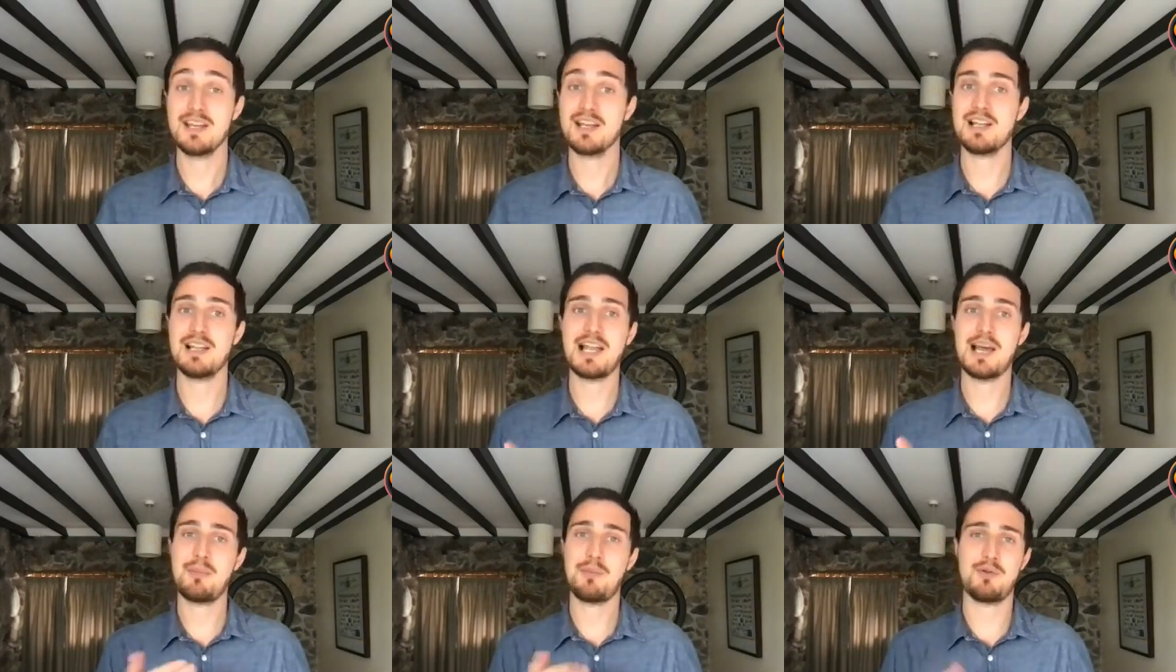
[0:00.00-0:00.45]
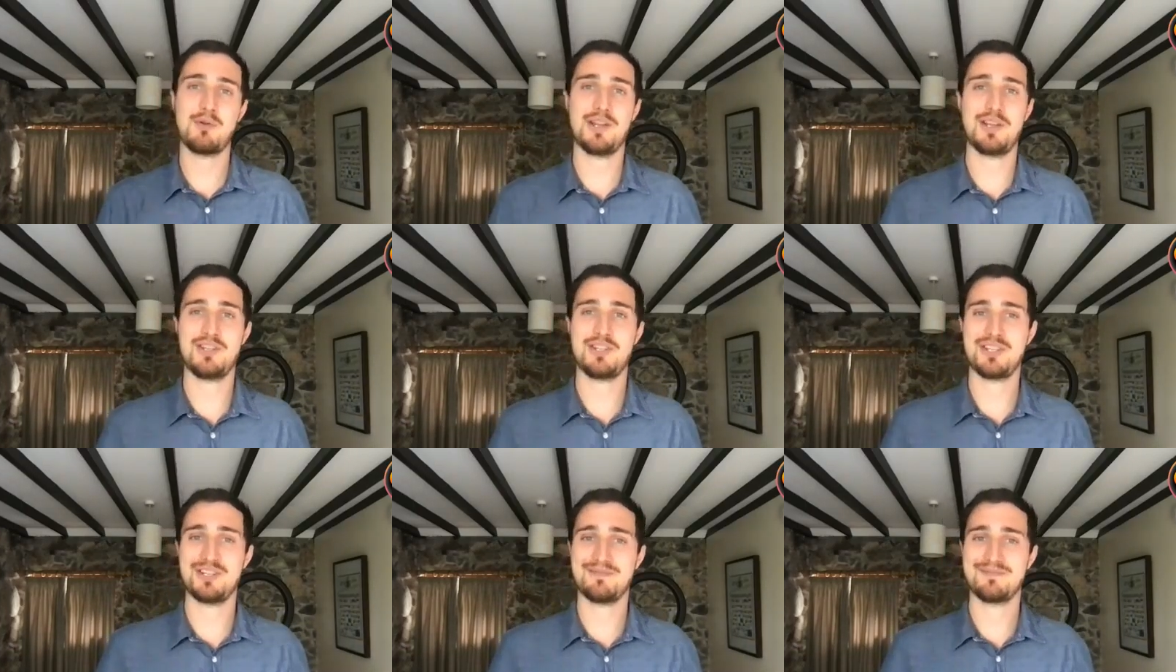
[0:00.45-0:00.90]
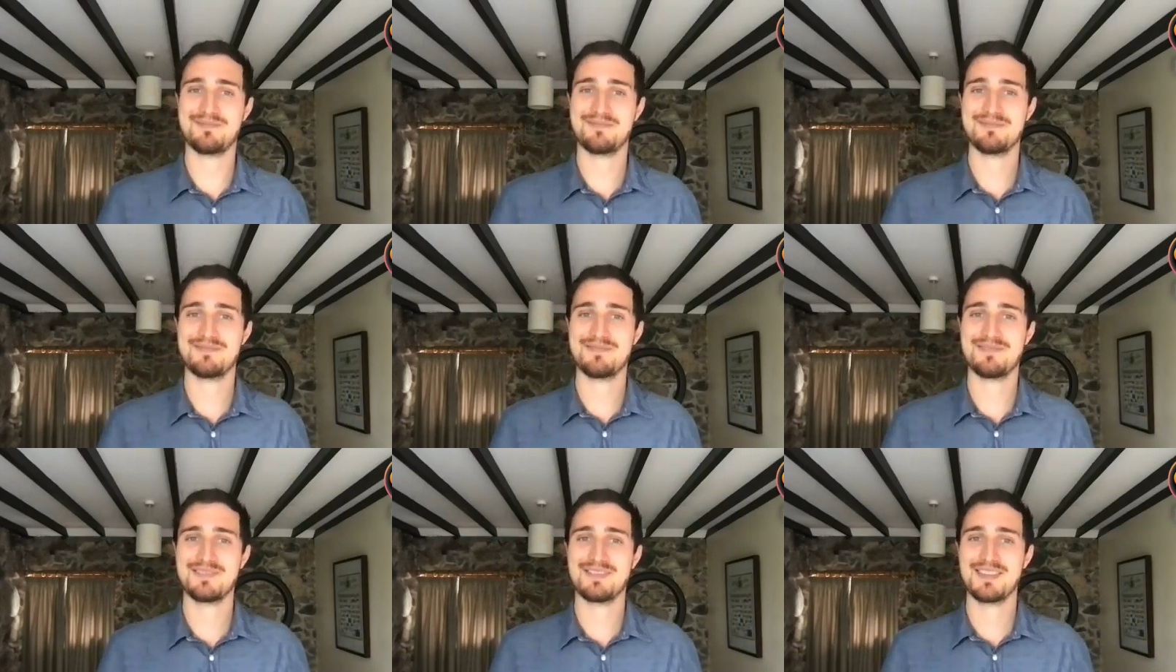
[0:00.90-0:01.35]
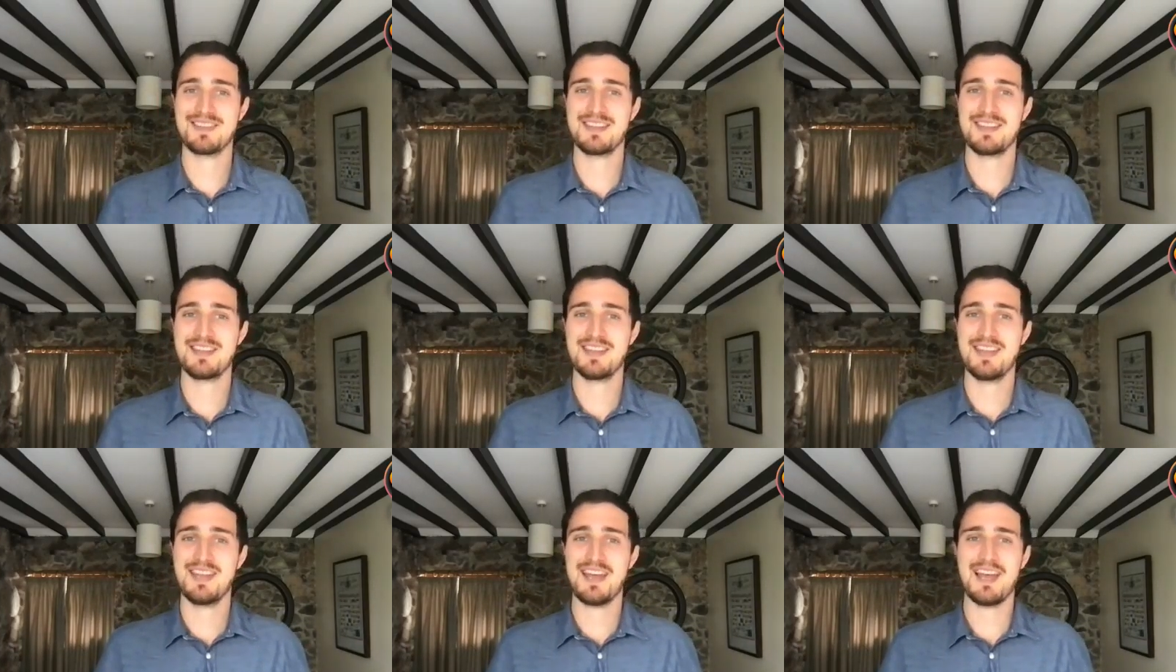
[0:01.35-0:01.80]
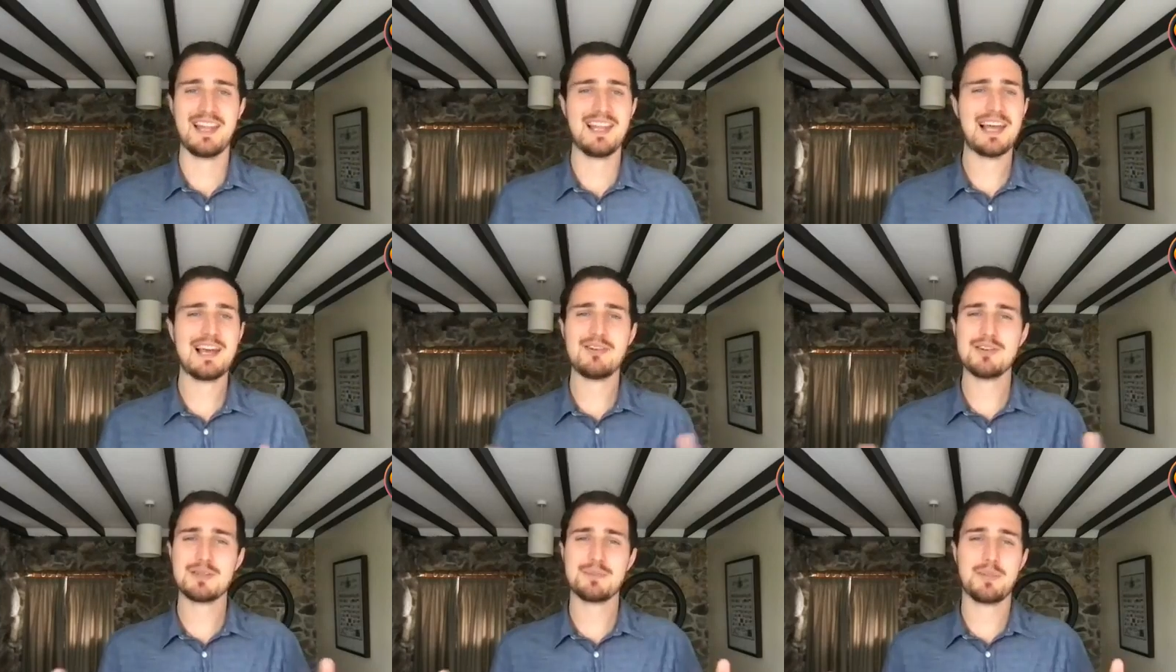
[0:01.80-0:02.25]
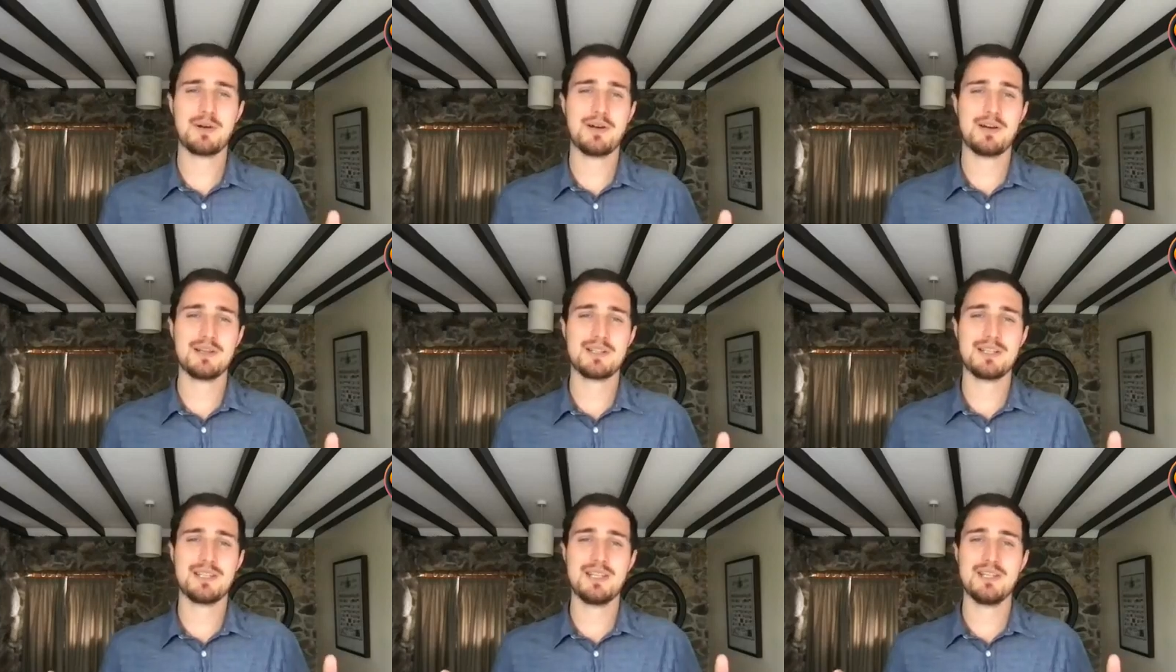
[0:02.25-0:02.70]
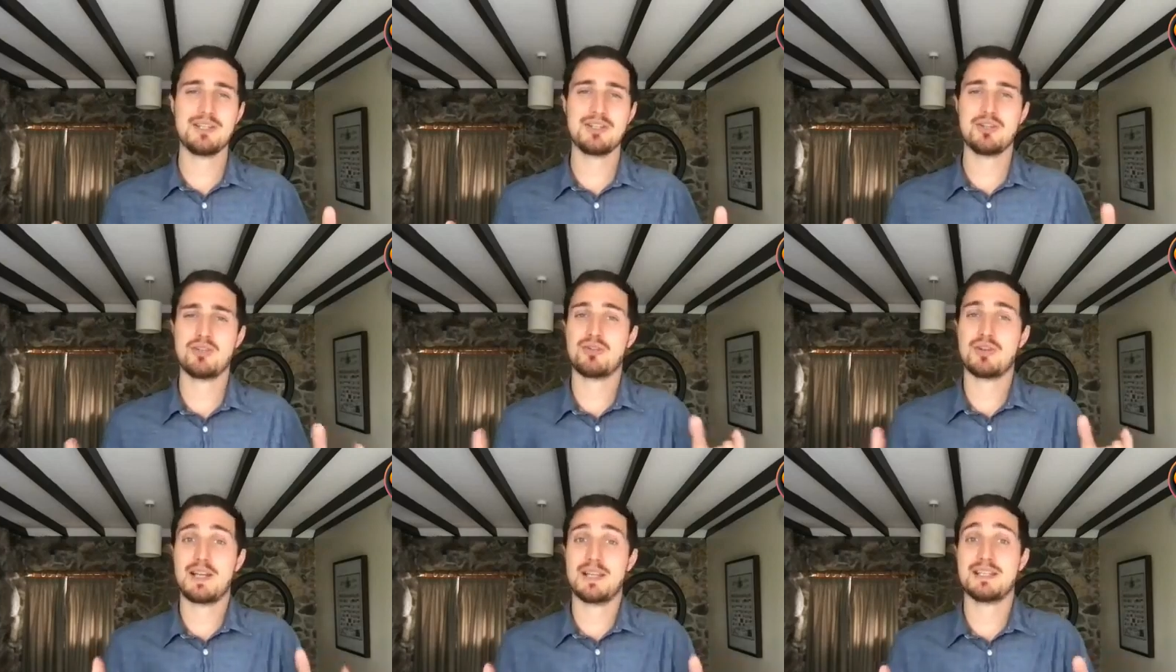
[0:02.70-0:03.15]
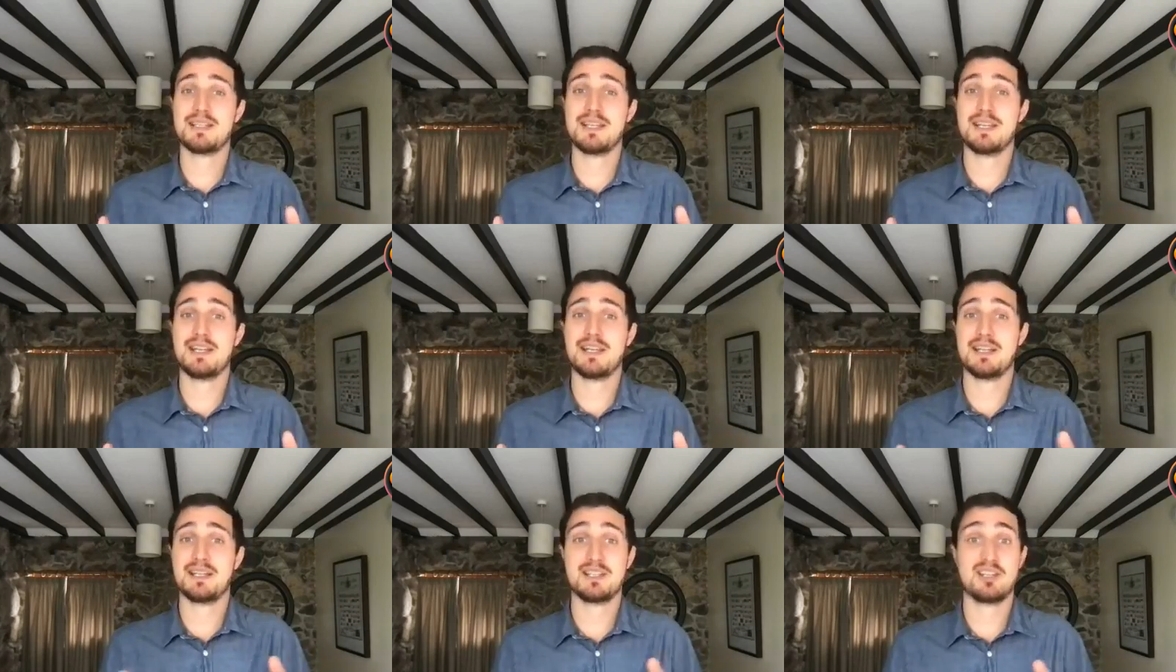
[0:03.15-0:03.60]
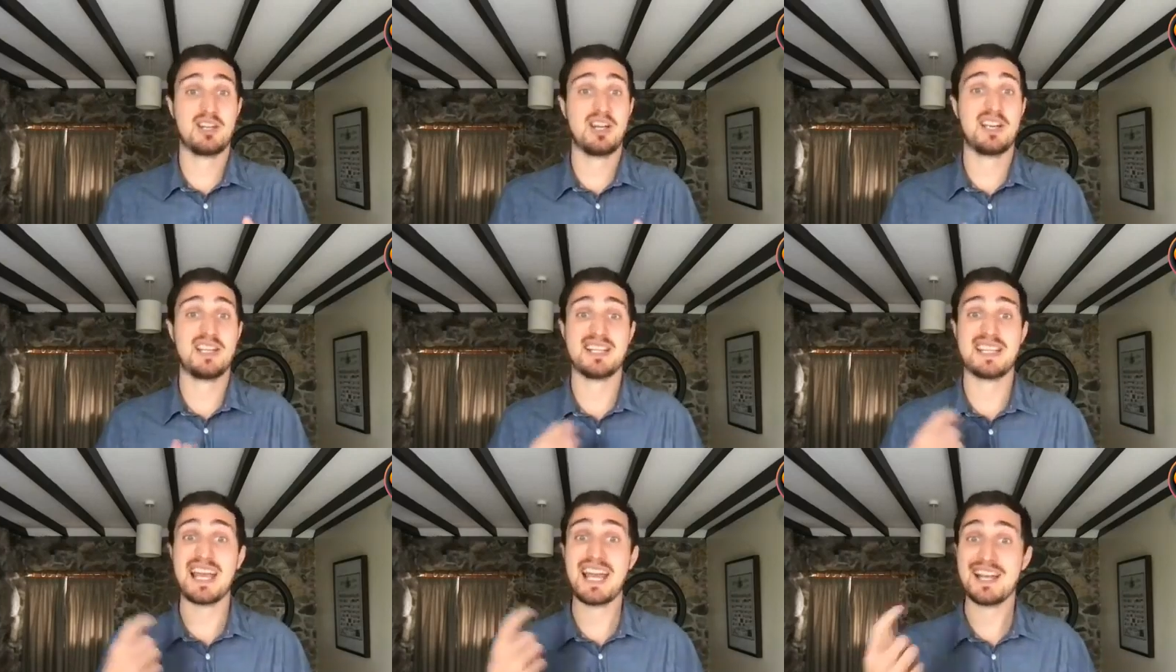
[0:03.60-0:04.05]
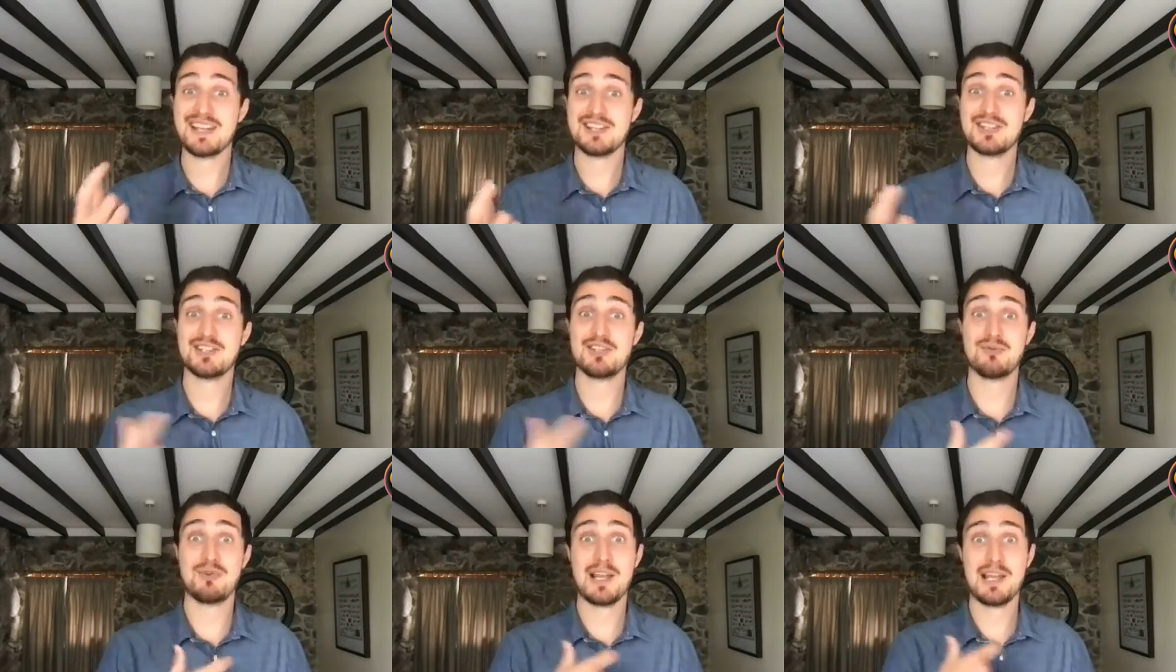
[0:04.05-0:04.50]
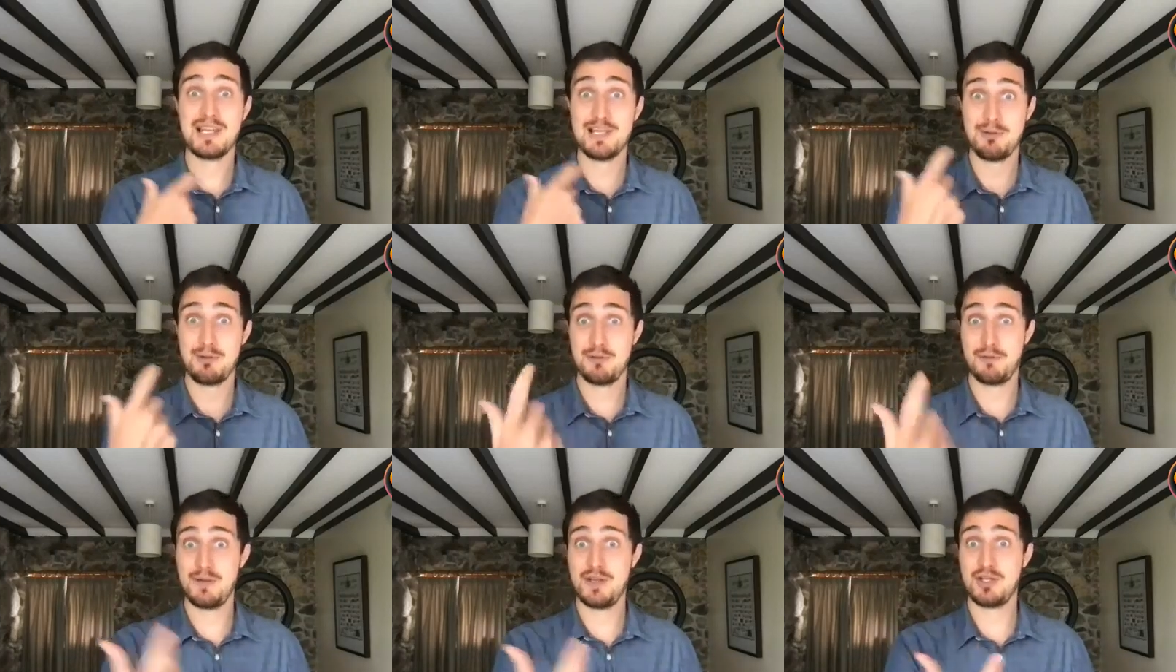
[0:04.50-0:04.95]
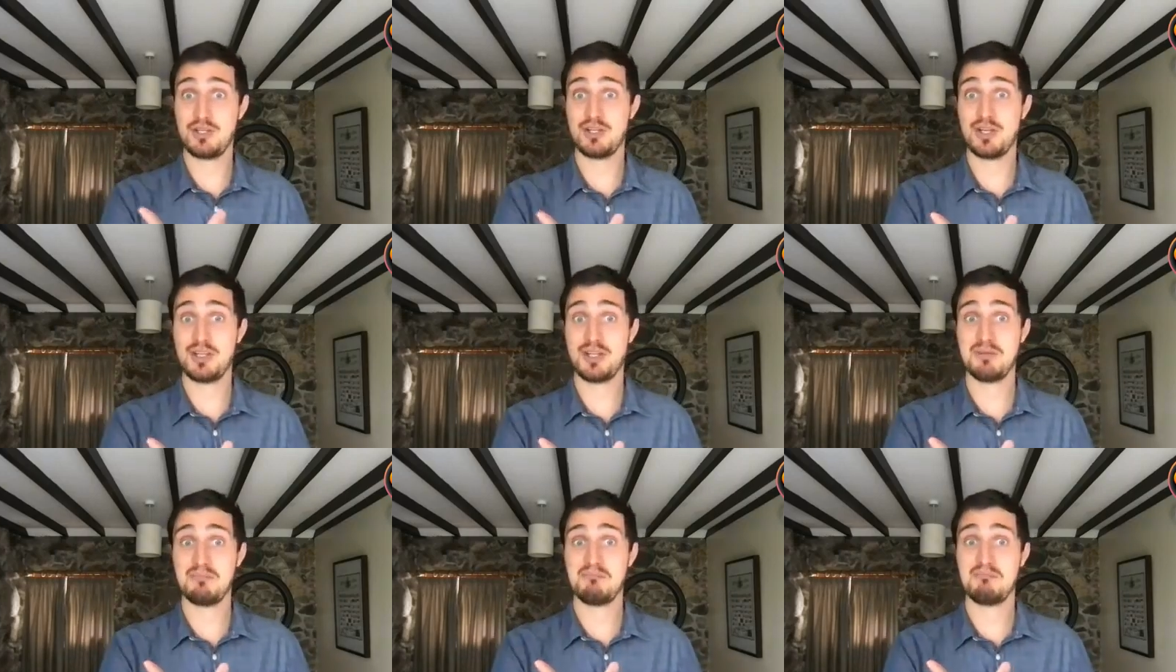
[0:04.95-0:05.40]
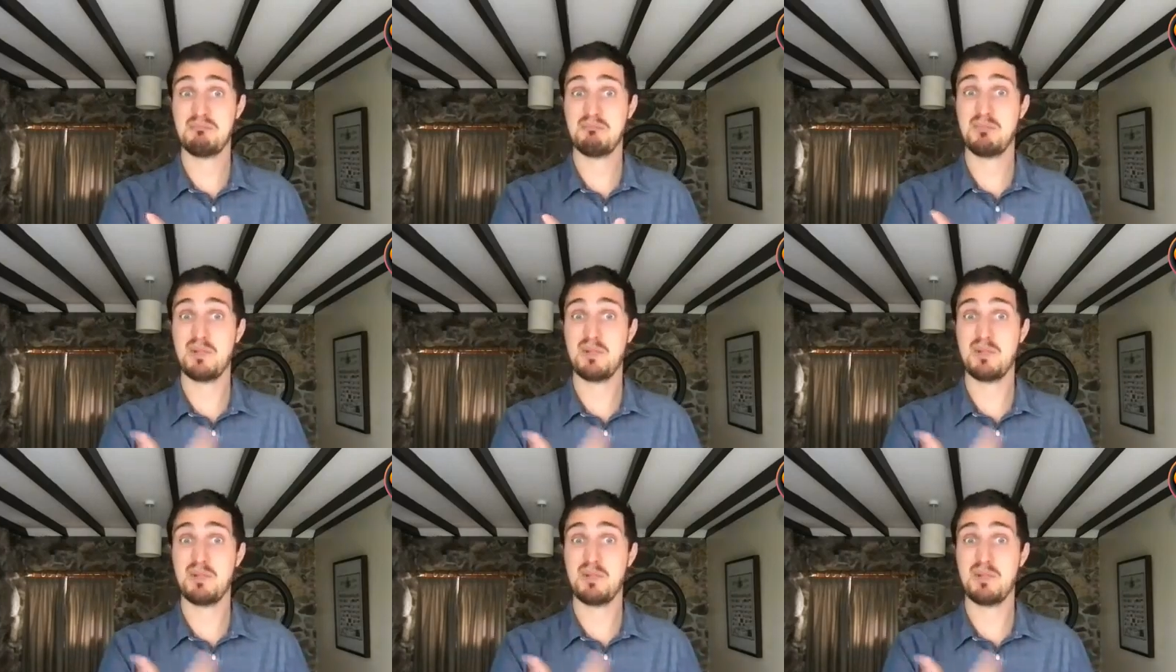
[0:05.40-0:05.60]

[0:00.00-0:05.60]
Collaboration. Allows parties to transact directly with each other